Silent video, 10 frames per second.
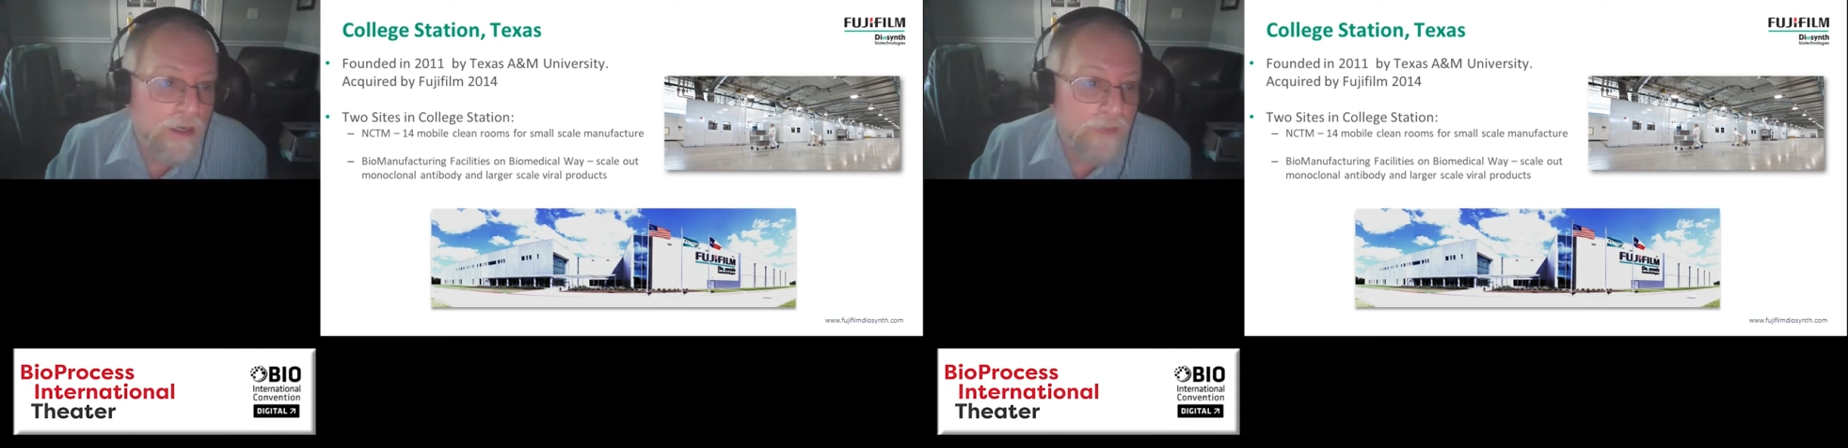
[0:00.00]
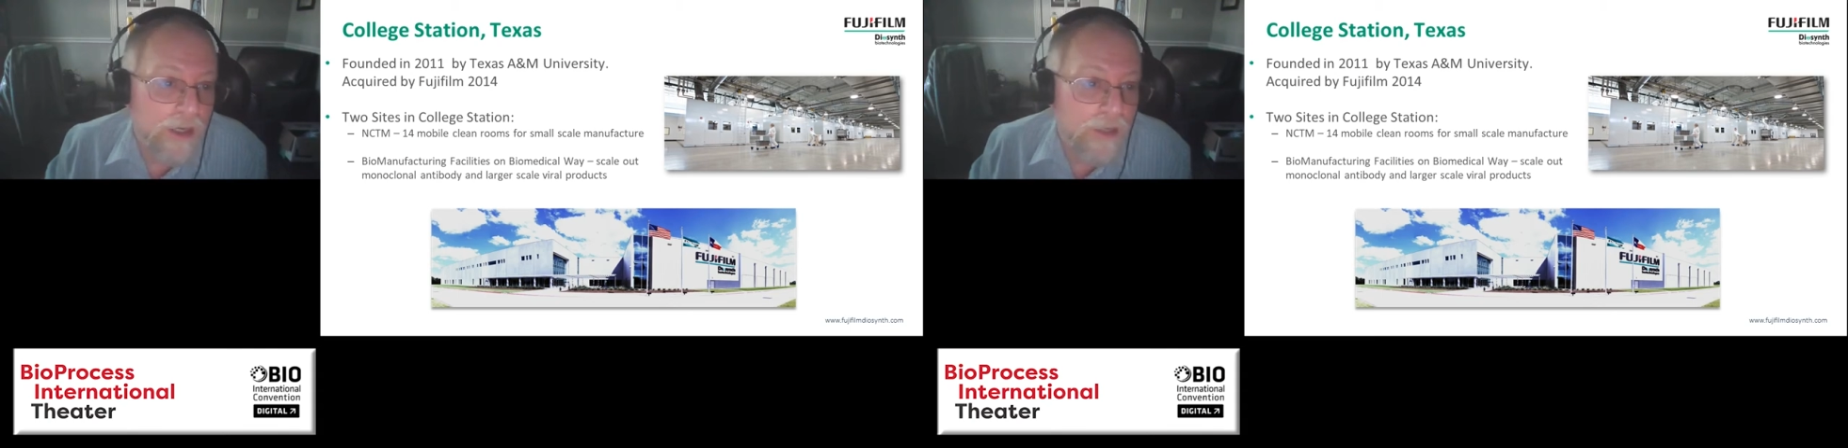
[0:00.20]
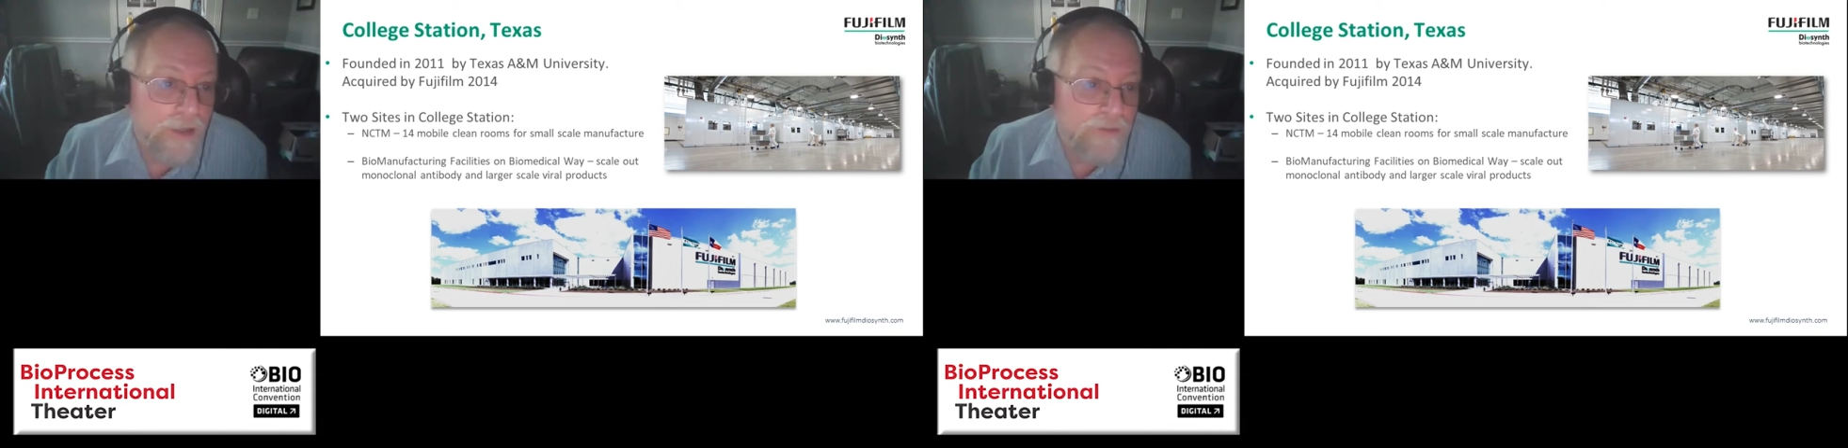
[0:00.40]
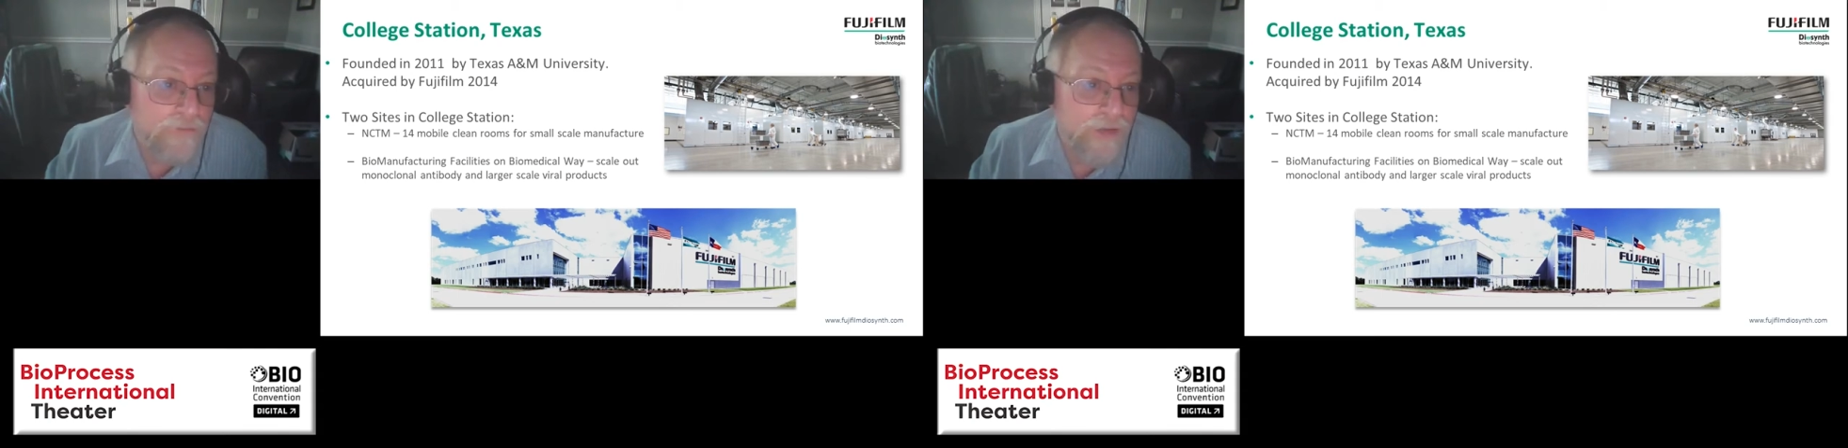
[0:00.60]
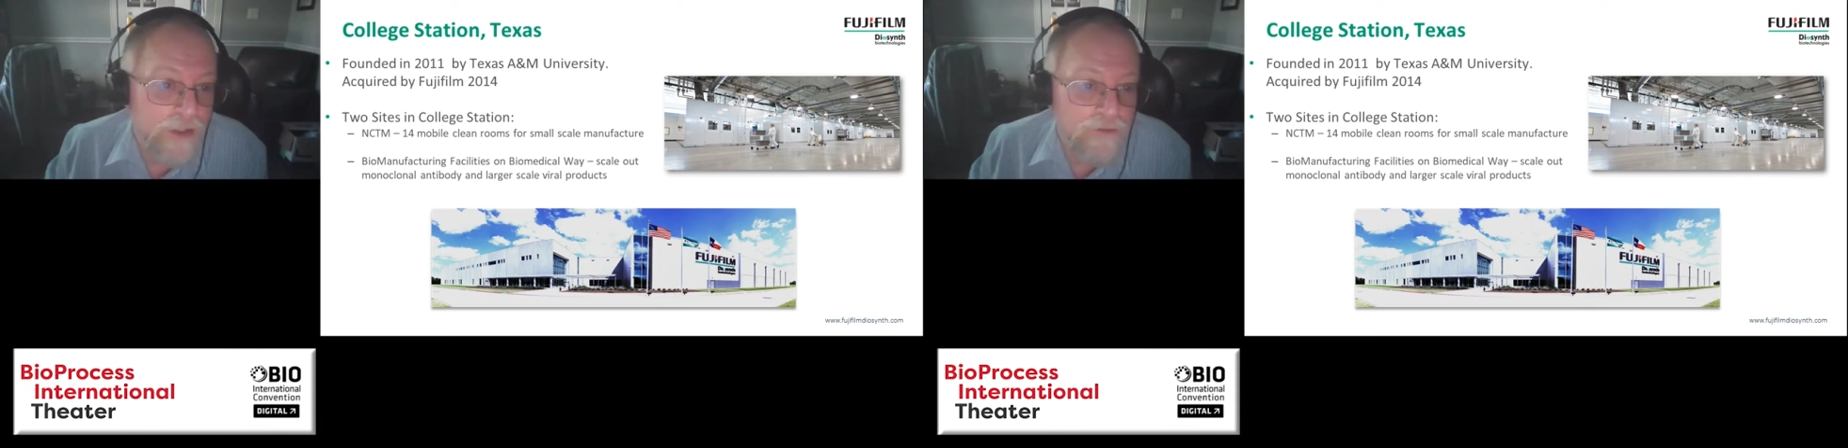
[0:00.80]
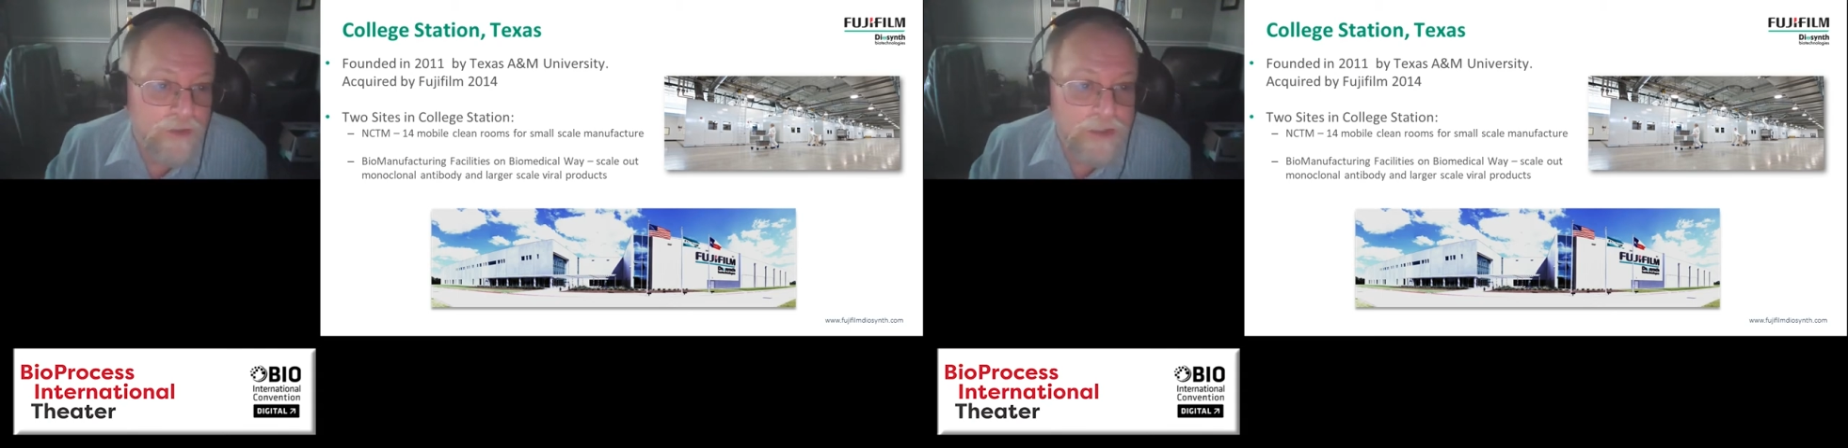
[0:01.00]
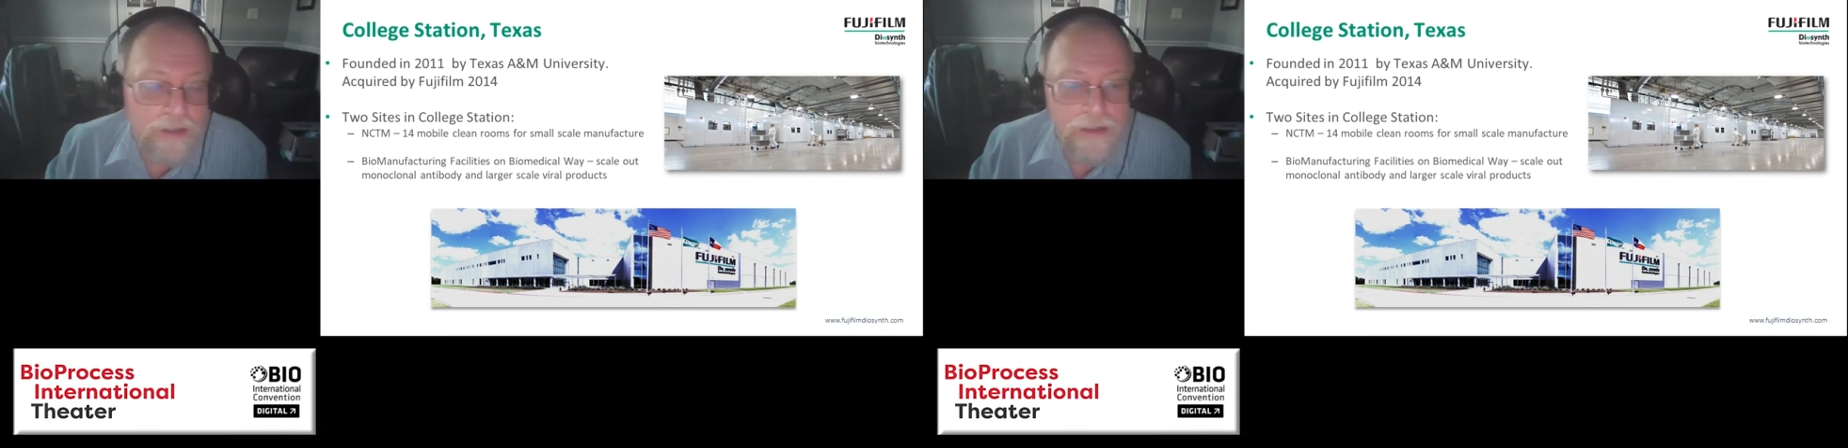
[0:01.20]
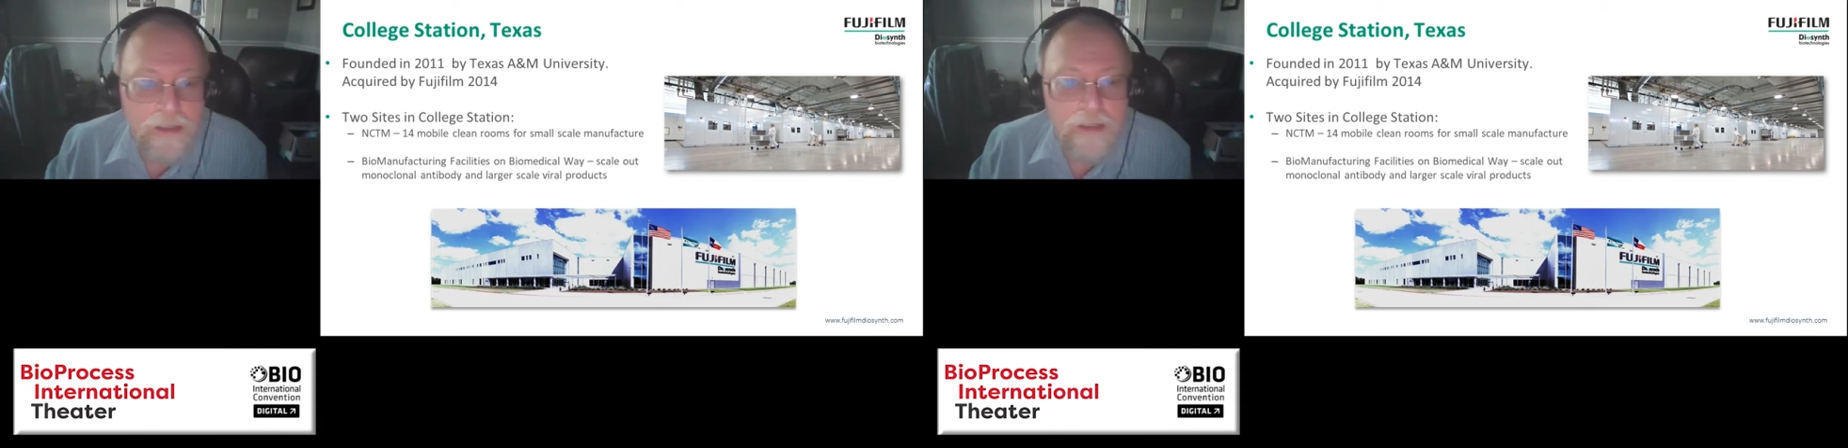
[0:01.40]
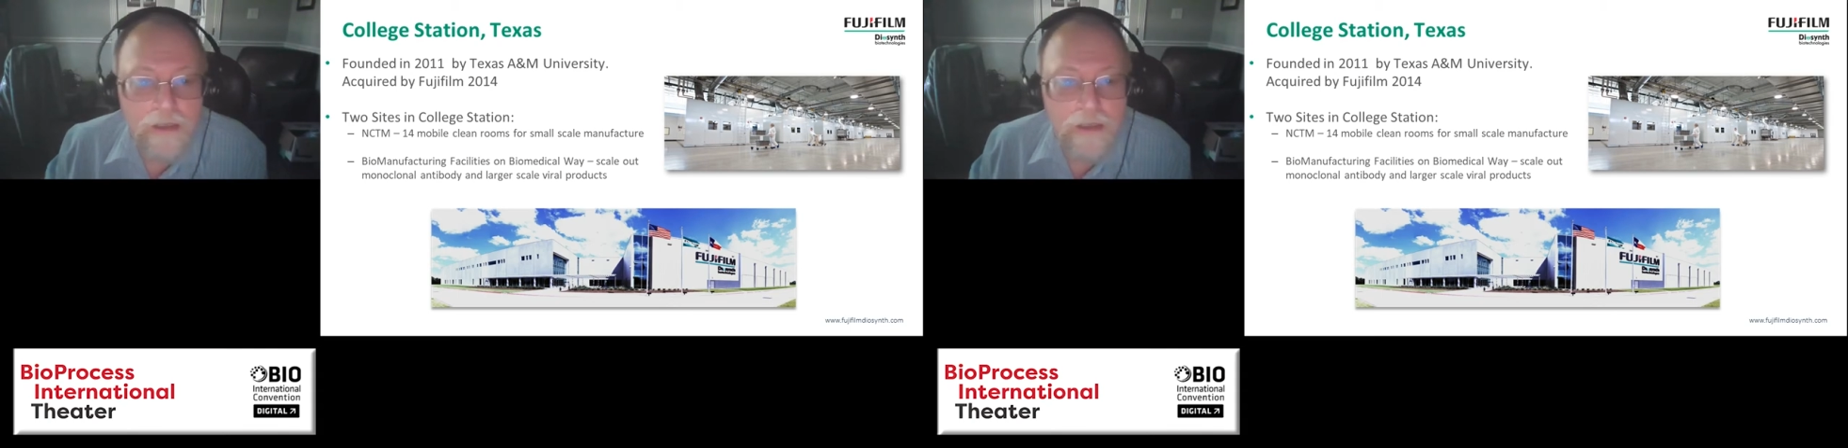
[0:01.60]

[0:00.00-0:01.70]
biomanufacturing